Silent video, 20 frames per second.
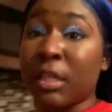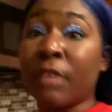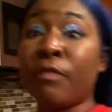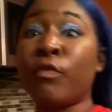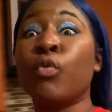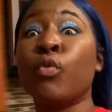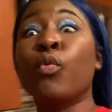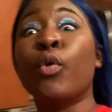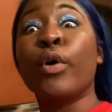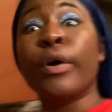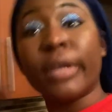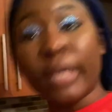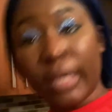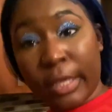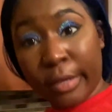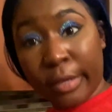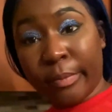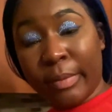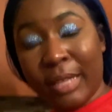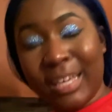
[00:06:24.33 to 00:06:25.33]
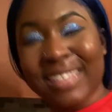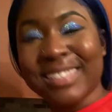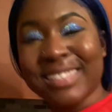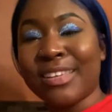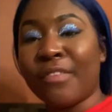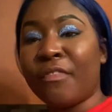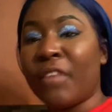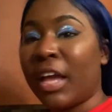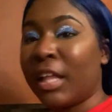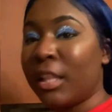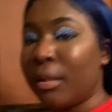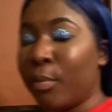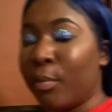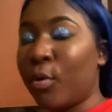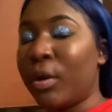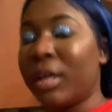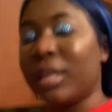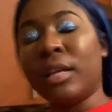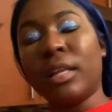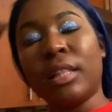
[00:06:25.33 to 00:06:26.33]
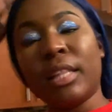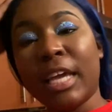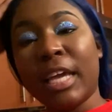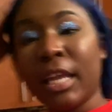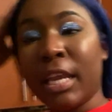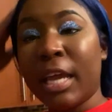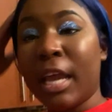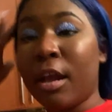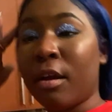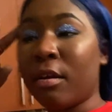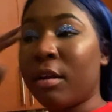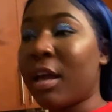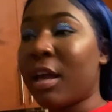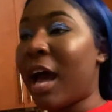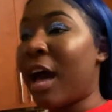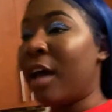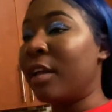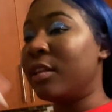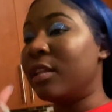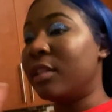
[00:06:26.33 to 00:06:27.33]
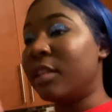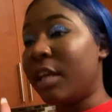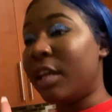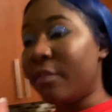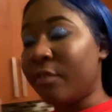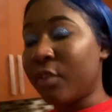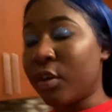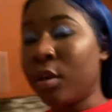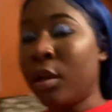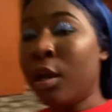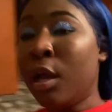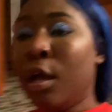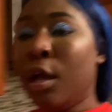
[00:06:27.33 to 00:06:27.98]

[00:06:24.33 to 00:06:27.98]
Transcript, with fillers: If you want him, he is available in the Atlanta area. I deliver.